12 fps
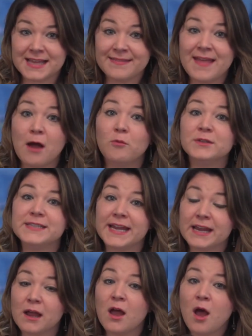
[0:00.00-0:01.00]
and that will
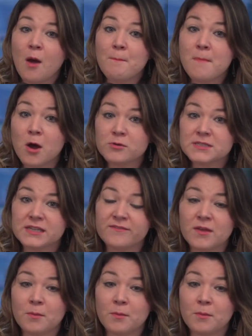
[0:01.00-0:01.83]
take most of